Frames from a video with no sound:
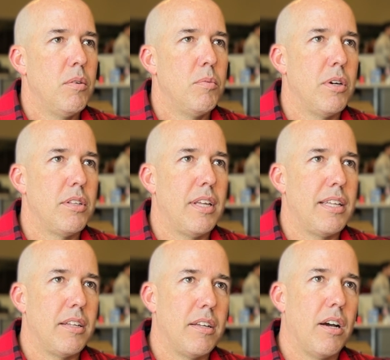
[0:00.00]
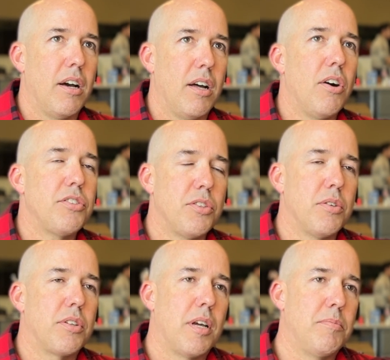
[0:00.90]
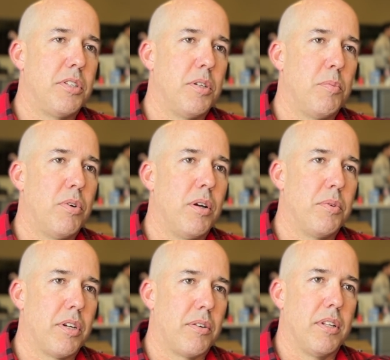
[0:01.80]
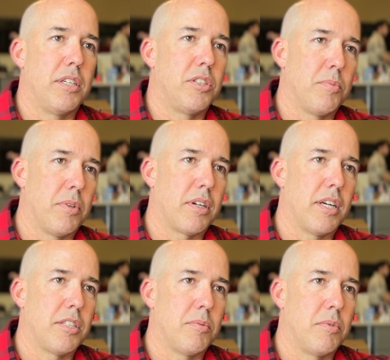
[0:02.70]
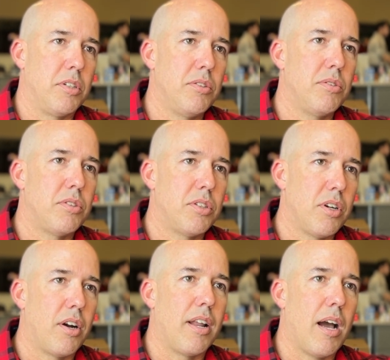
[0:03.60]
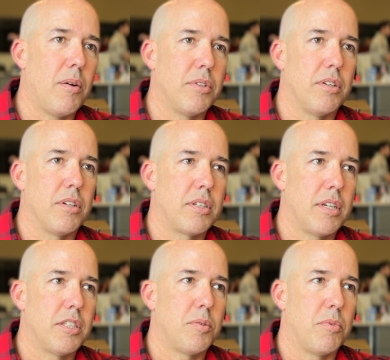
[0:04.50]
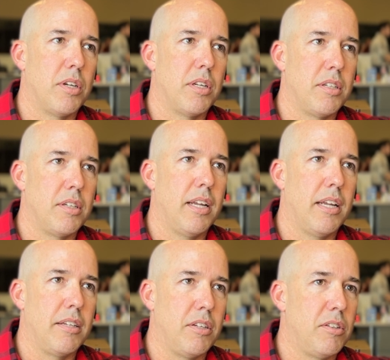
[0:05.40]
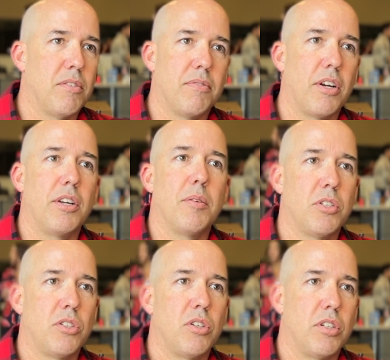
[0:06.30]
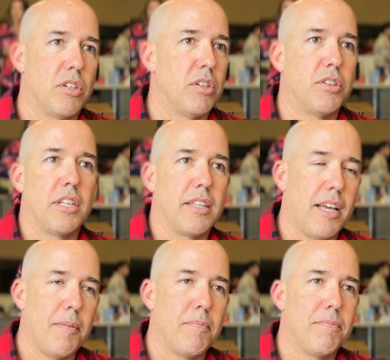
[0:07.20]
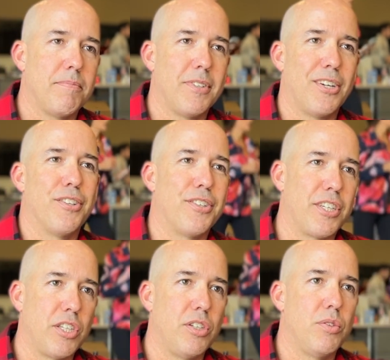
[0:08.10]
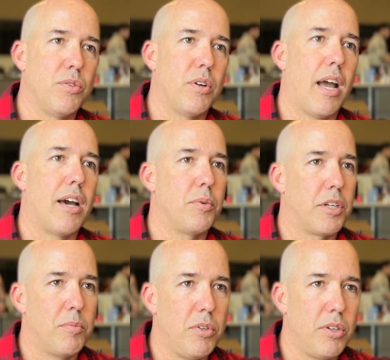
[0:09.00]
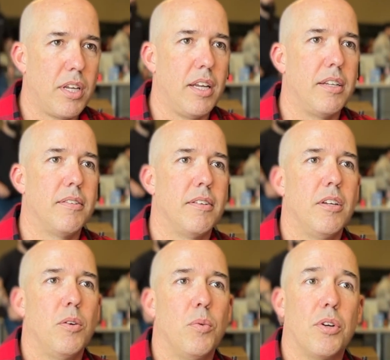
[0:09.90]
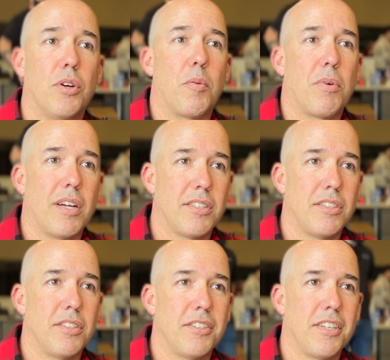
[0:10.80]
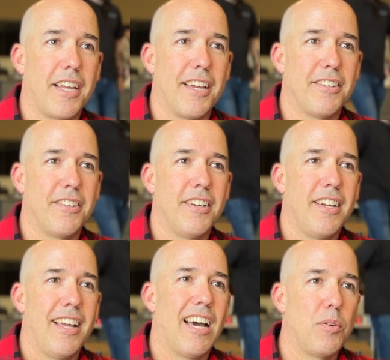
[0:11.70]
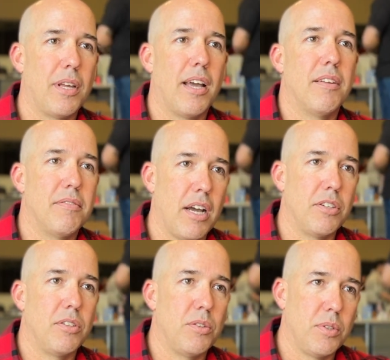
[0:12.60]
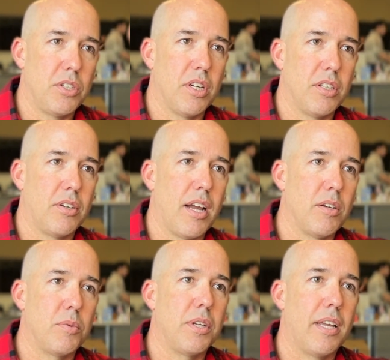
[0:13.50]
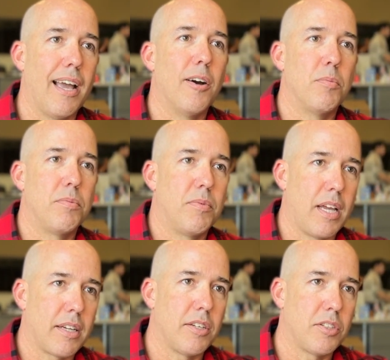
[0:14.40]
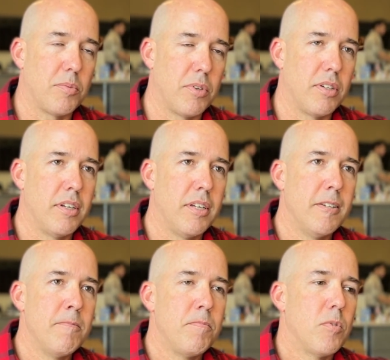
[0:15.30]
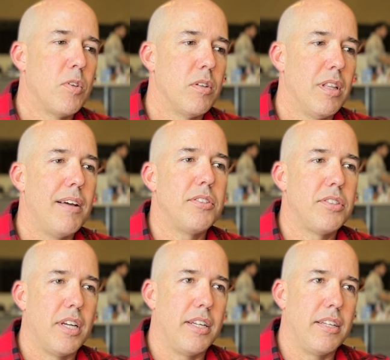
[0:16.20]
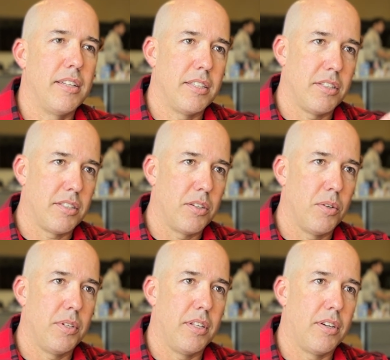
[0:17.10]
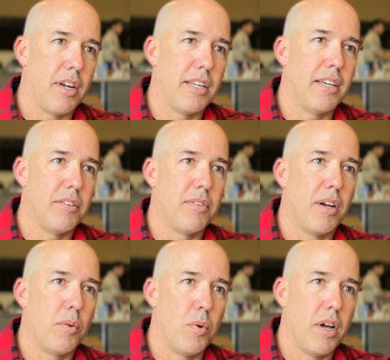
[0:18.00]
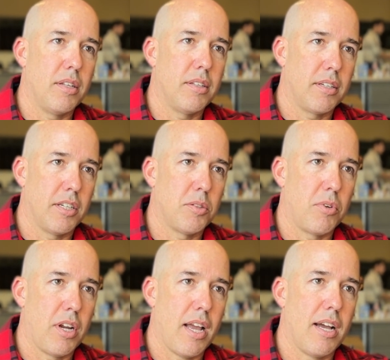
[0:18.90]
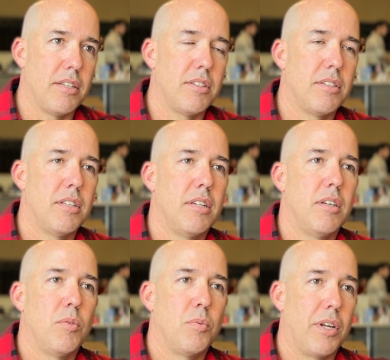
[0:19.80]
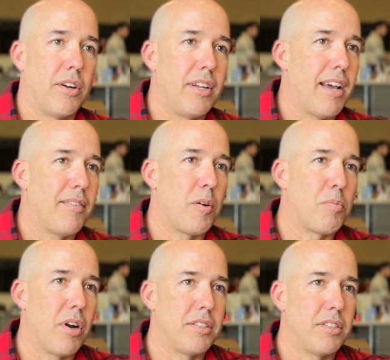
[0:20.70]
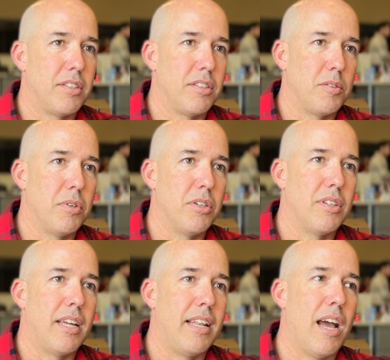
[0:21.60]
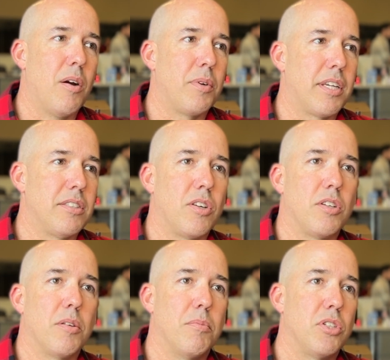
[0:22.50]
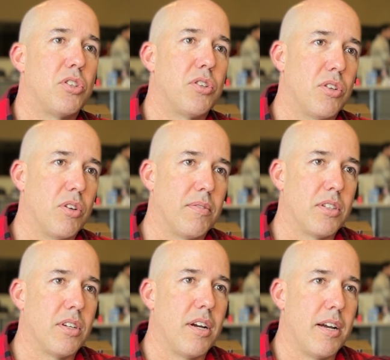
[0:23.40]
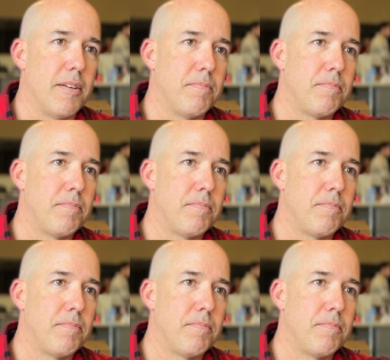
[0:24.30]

Well, that also comes into play with our relationship with our customer. You start out with a customer and you're very immature. You're learning them, they're learning you. How do we communicate? What processes together? How do we add value to each other? How do we help that customer? Level setting lets us go in there, identify what the customer has. We already have our processes built, and now we can start to mature over time